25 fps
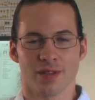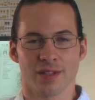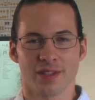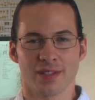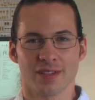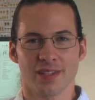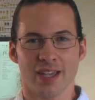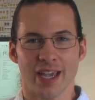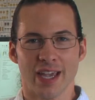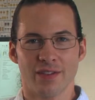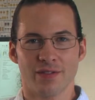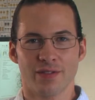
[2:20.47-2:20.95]
The
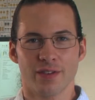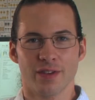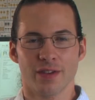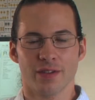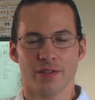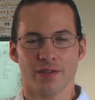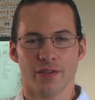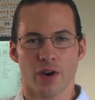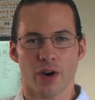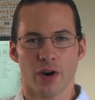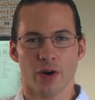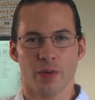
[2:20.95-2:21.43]
safety
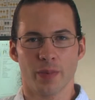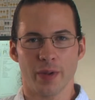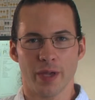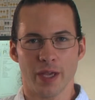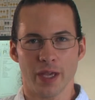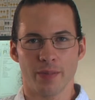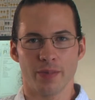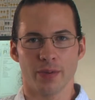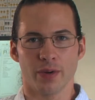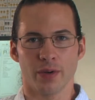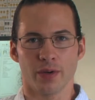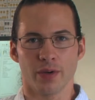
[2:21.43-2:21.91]
of our
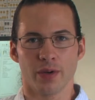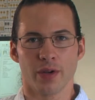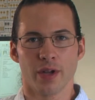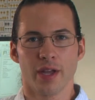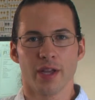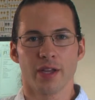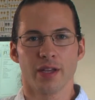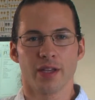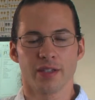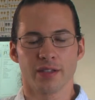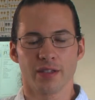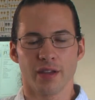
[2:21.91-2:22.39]
people
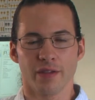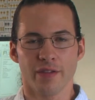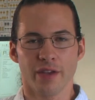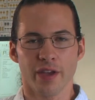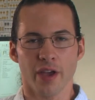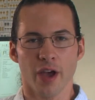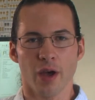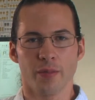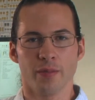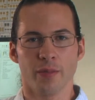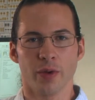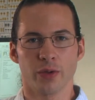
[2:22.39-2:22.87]
is of
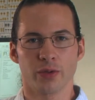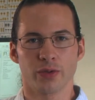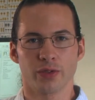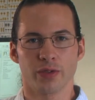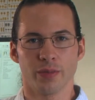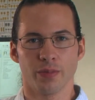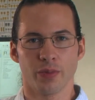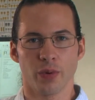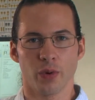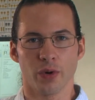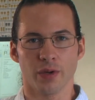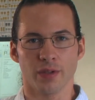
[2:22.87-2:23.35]
the utmost
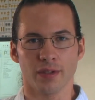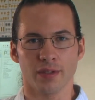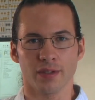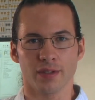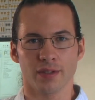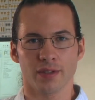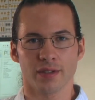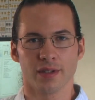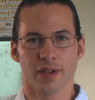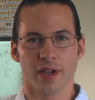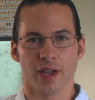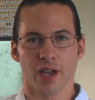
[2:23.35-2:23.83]

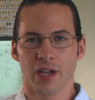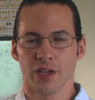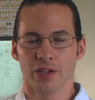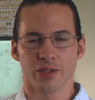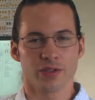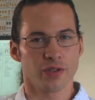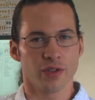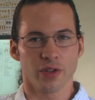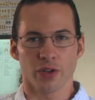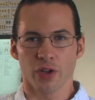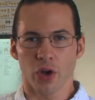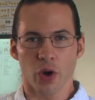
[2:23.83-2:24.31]
importance,
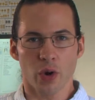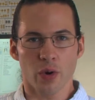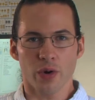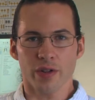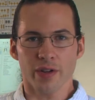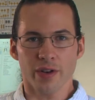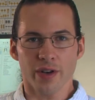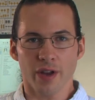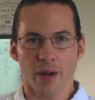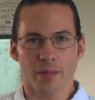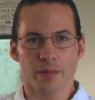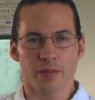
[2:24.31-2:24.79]
so the lower
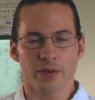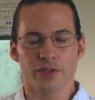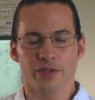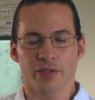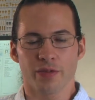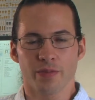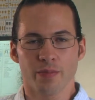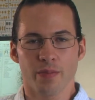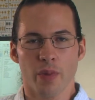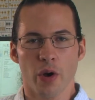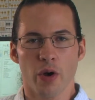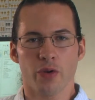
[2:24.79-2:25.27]
the numbers
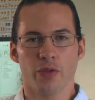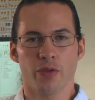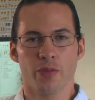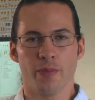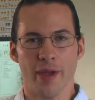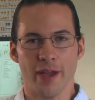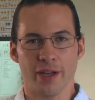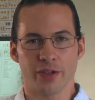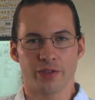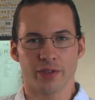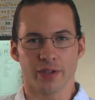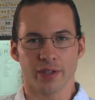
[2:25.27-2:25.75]
of both
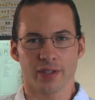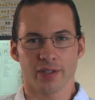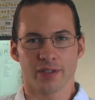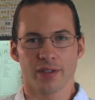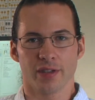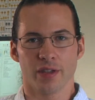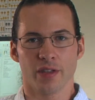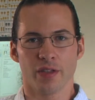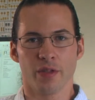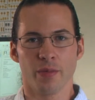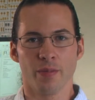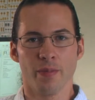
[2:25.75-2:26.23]

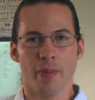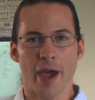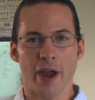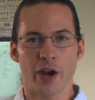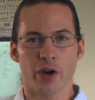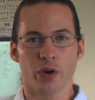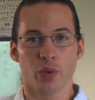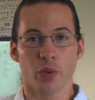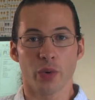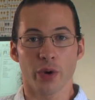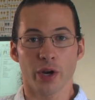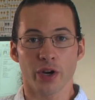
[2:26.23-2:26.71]
metrics, the
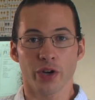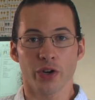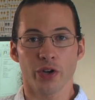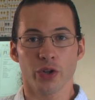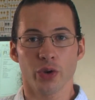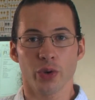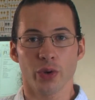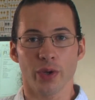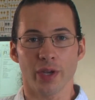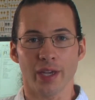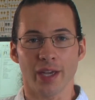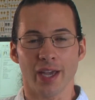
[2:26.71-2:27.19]
better we're
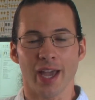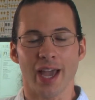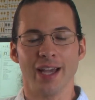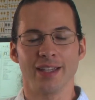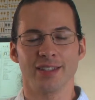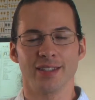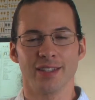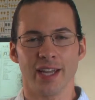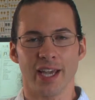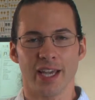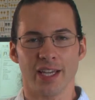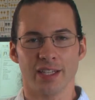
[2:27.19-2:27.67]
doing as an